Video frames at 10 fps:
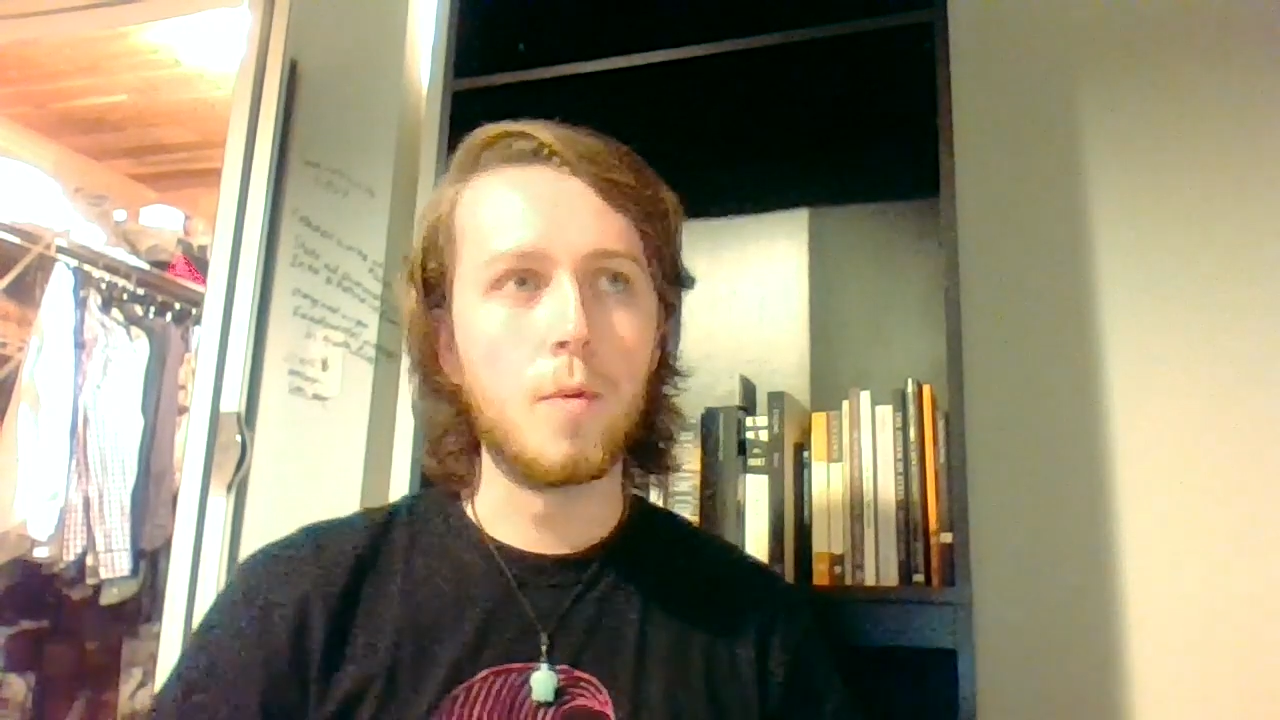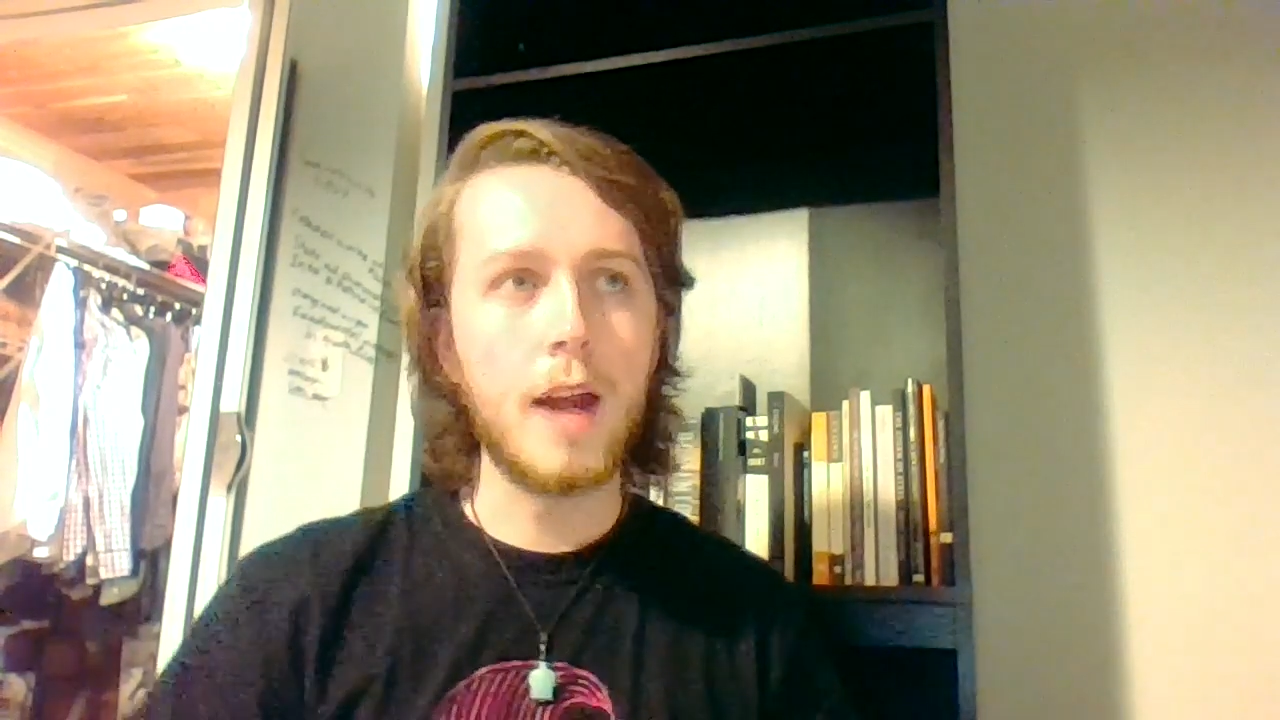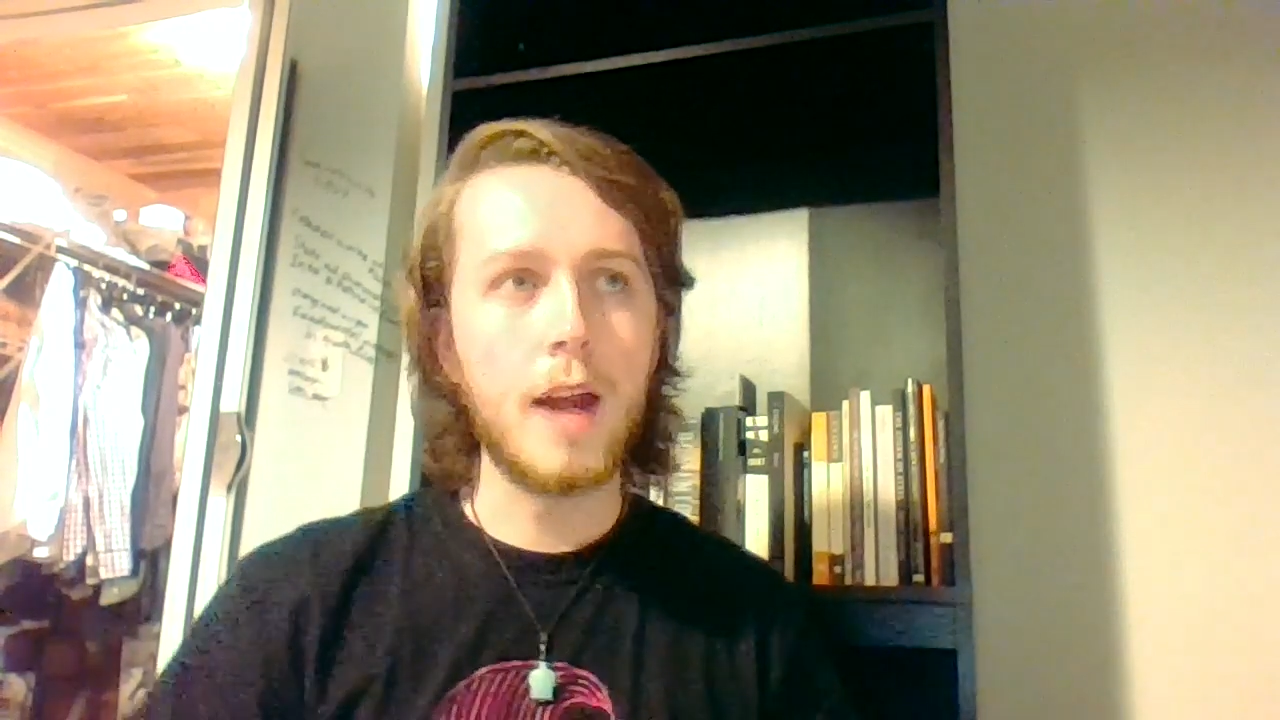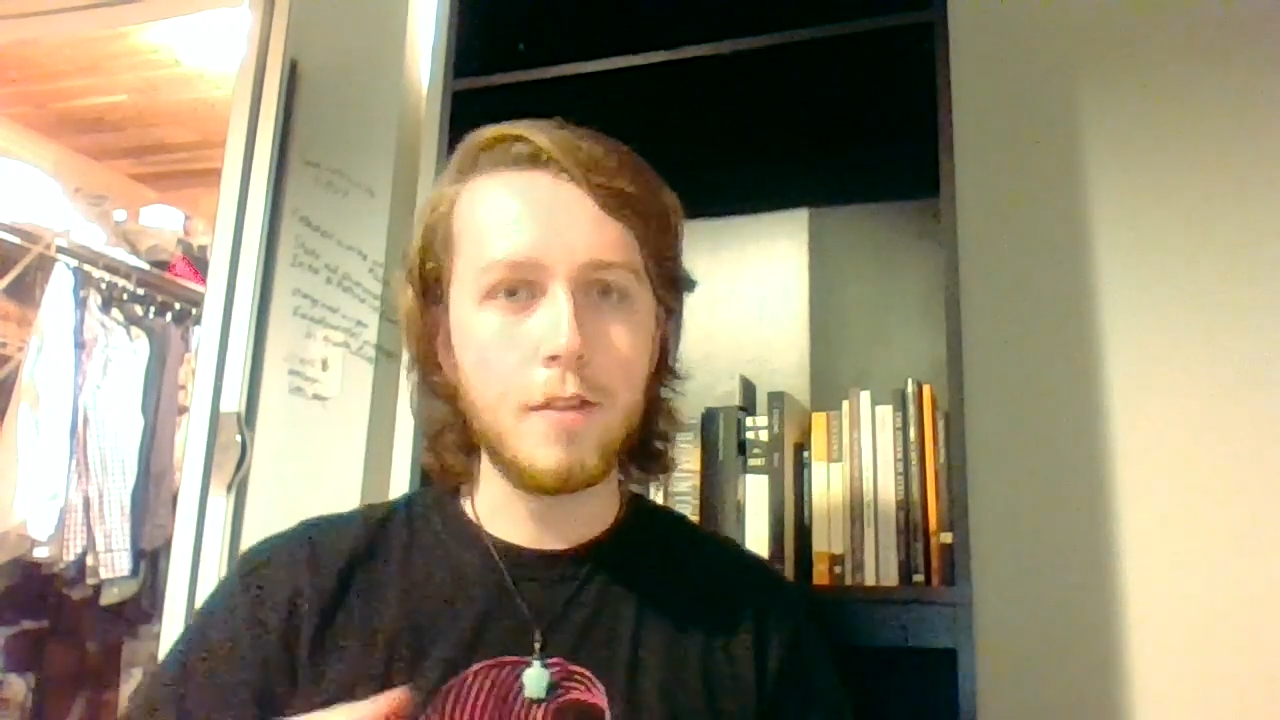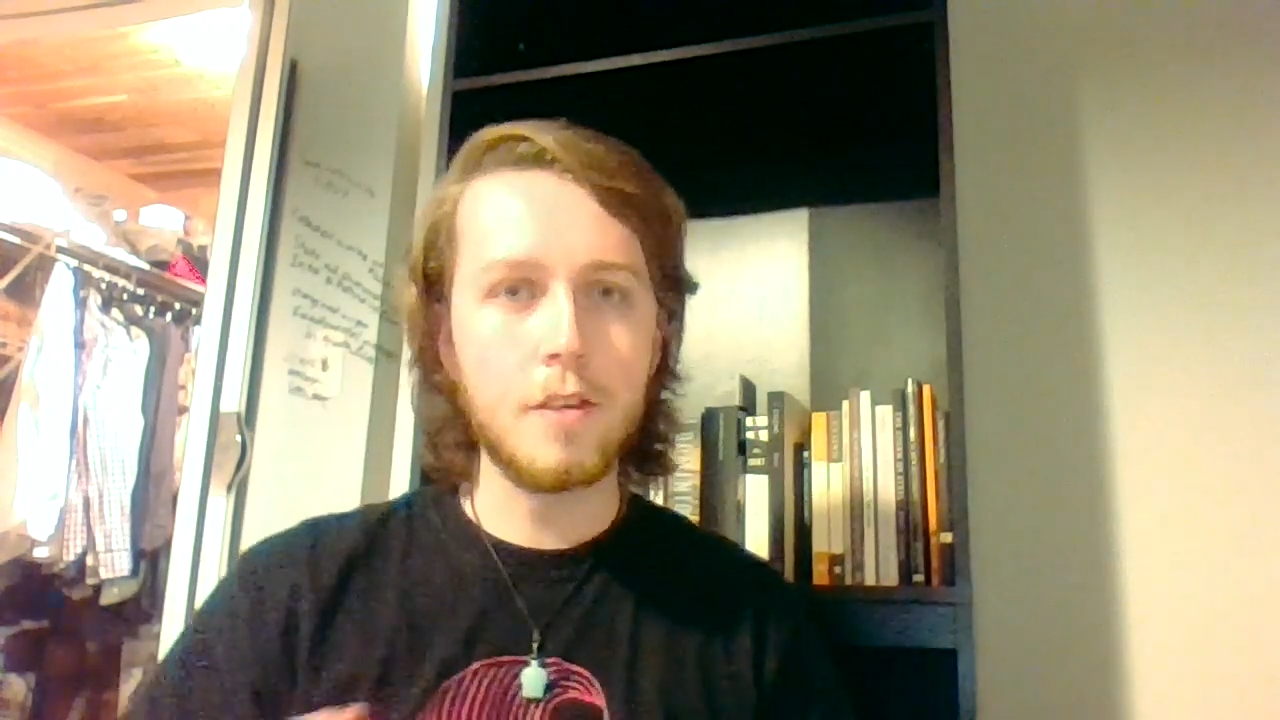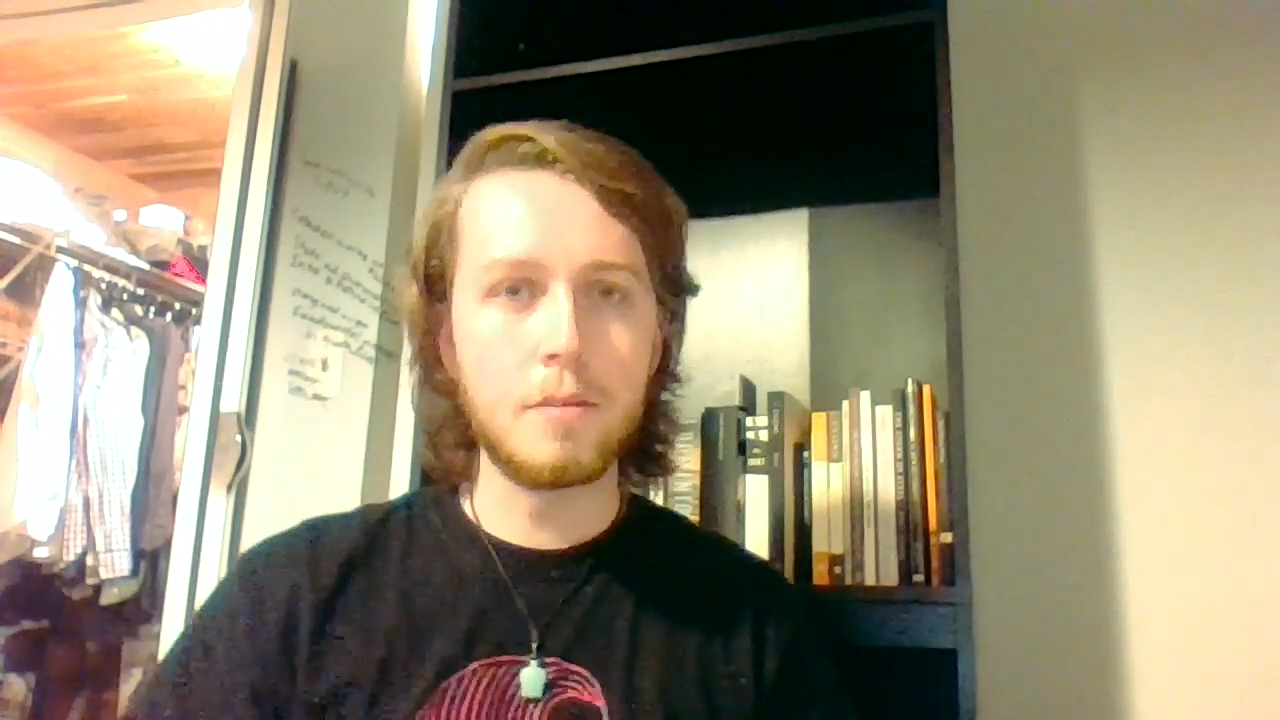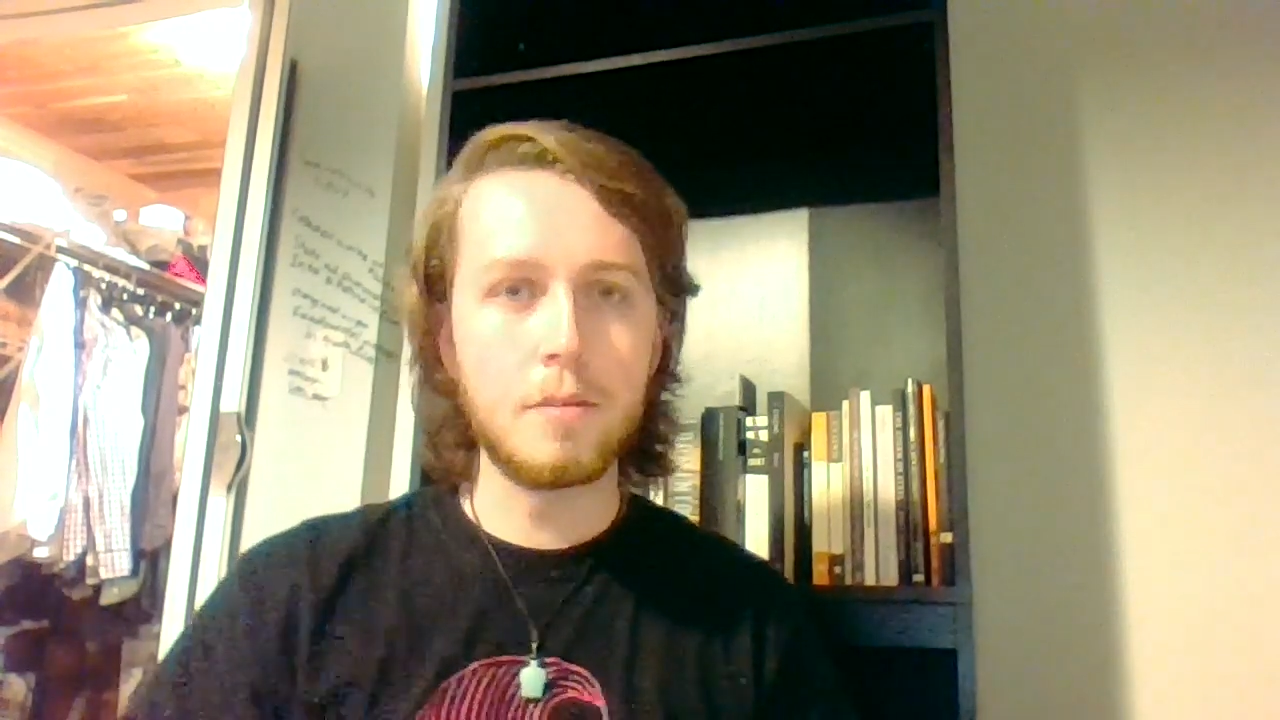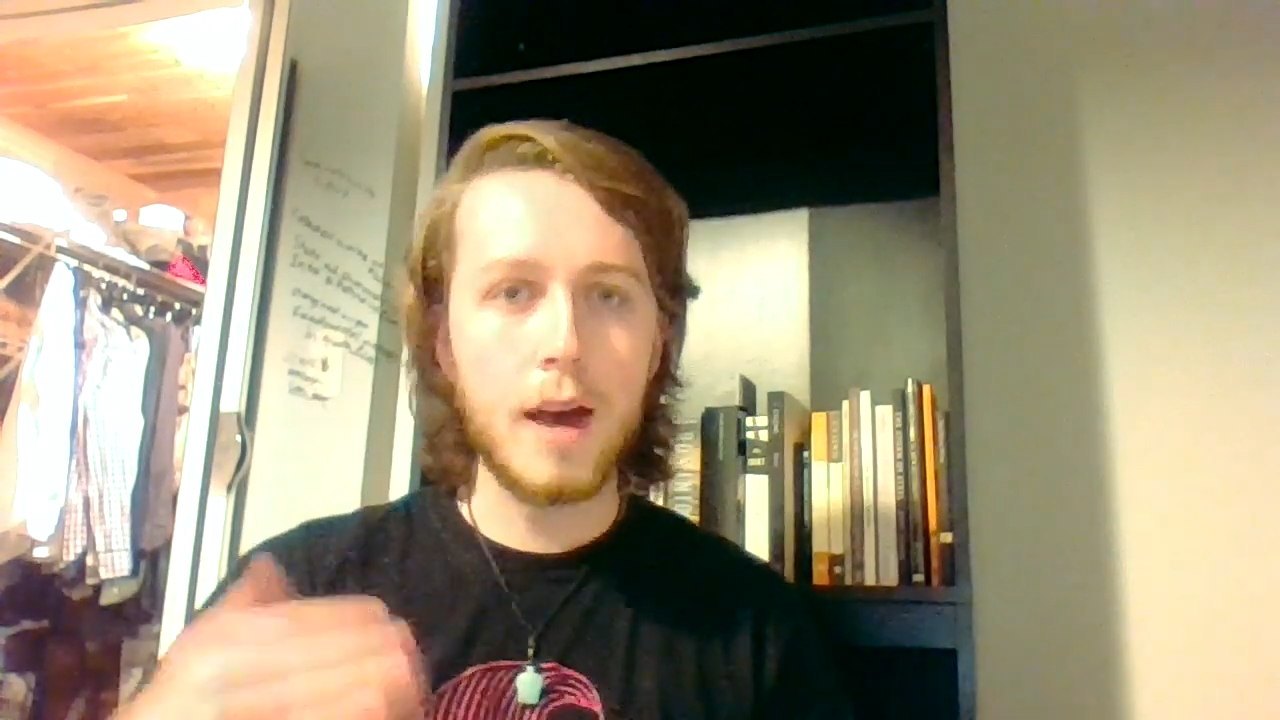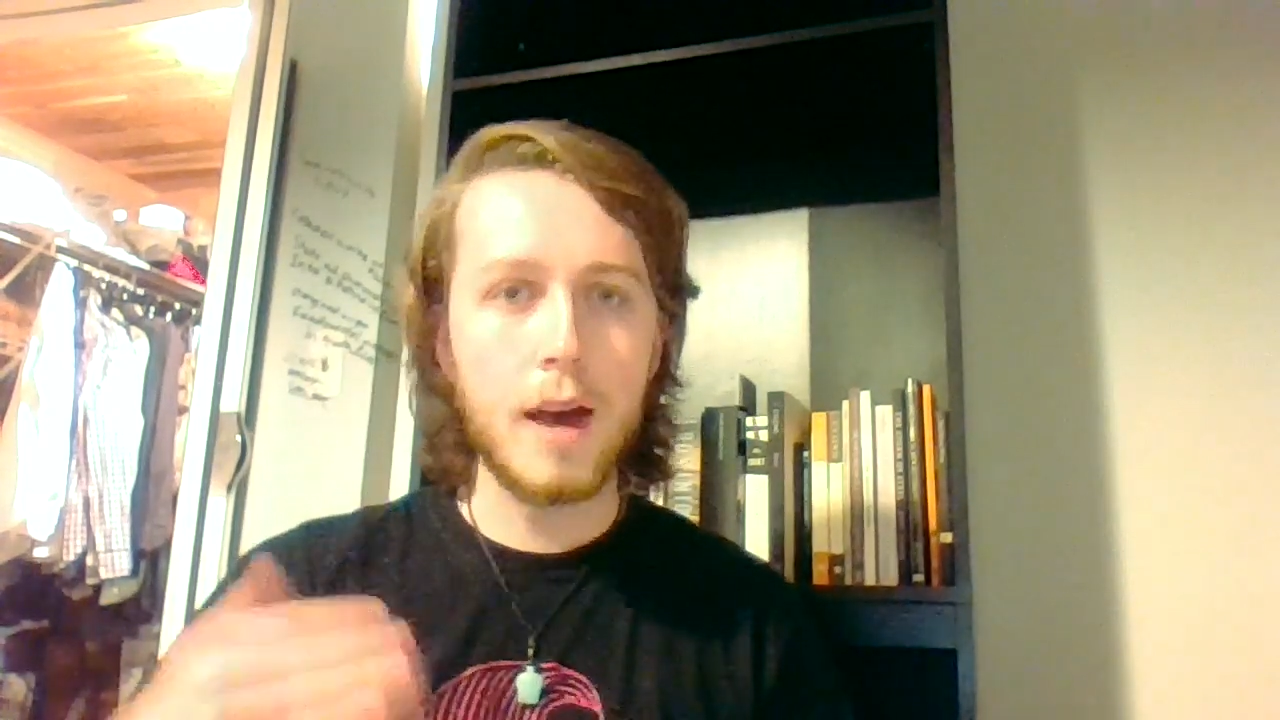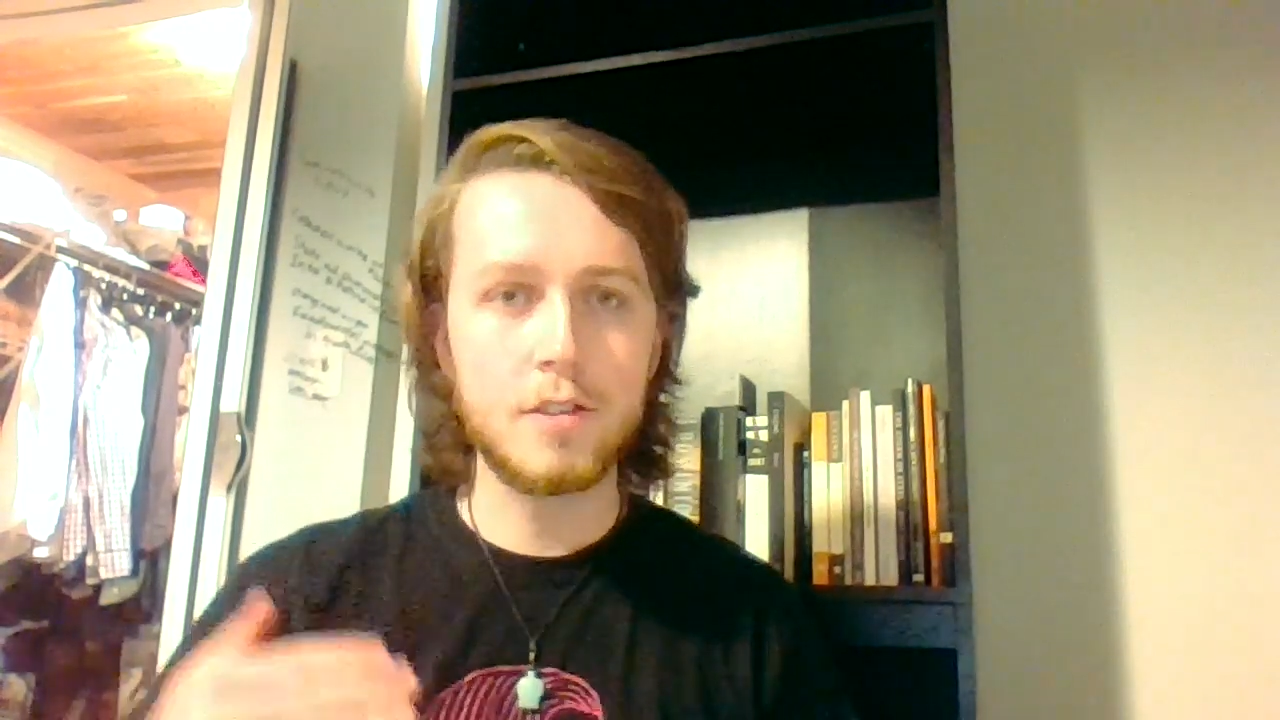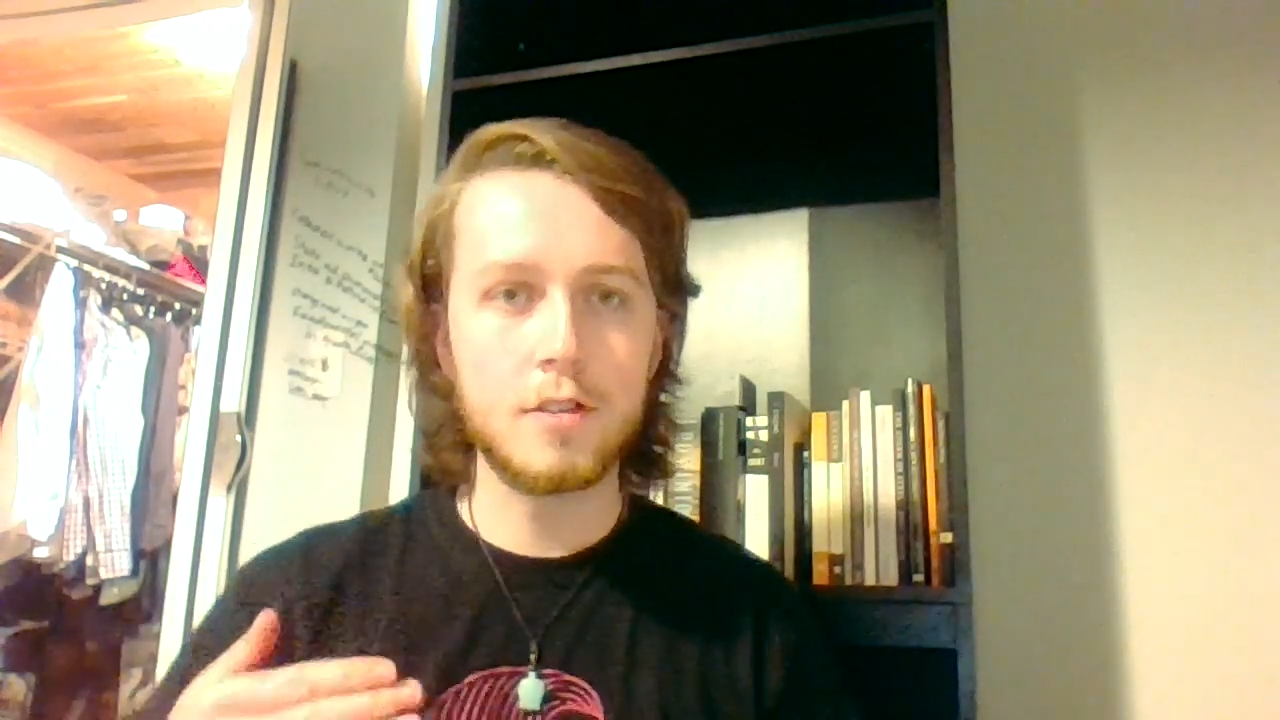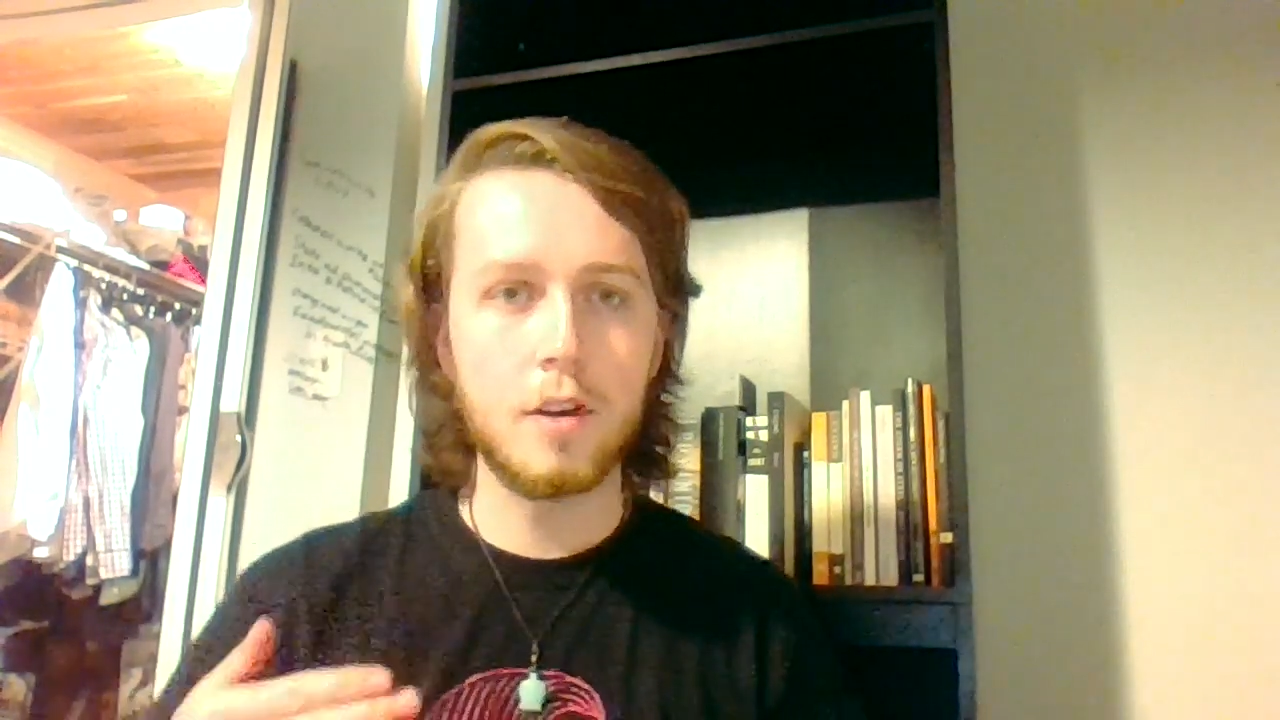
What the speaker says: can have these masks